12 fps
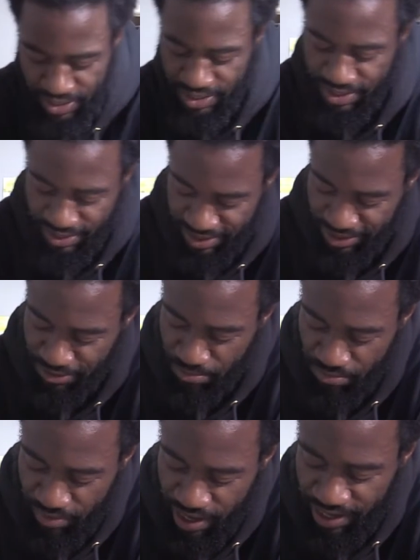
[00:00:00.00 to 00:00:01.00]
It's just,
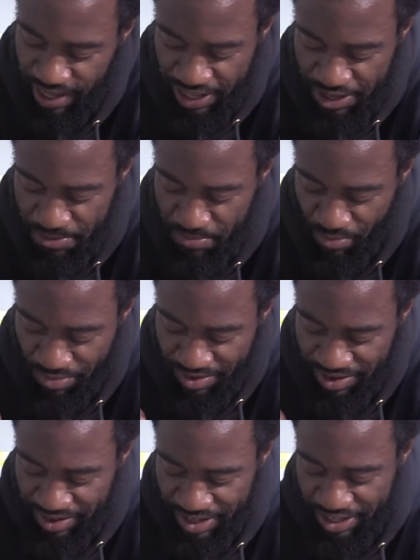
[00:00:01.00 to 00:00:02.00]
I like it.
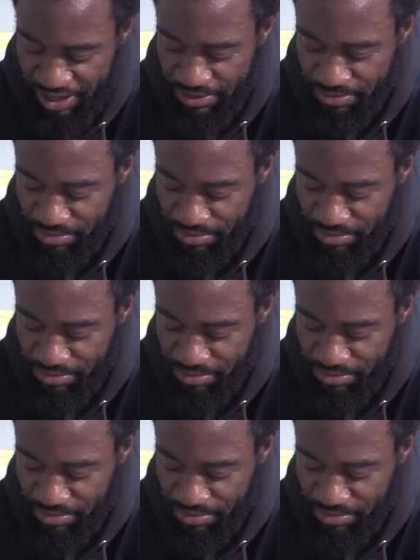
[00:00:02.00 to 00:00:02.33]
I like it.